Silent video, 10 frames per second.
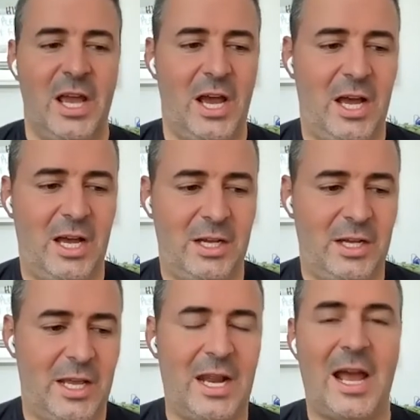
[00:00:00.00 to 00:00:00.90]
Uh,
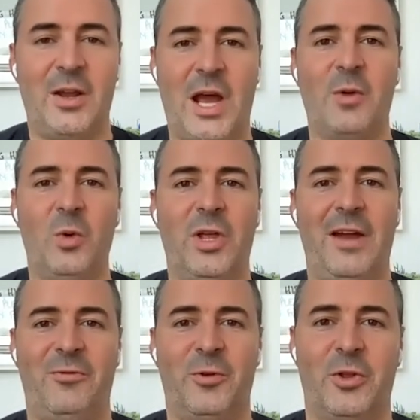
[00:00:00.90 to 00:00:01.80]
and I, I will
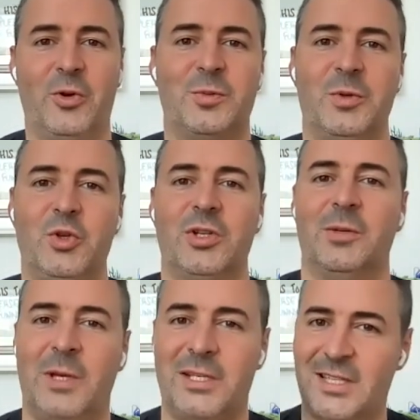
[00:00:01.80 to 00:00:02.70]
have one of those, but
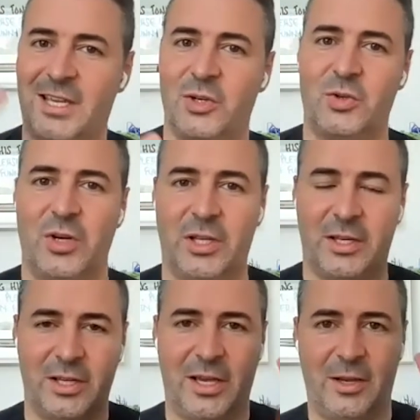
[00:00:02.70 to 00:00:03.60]
usually my second drink,
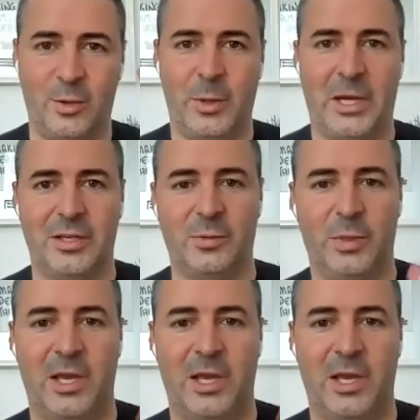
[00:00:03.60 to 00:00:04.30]
I go back to the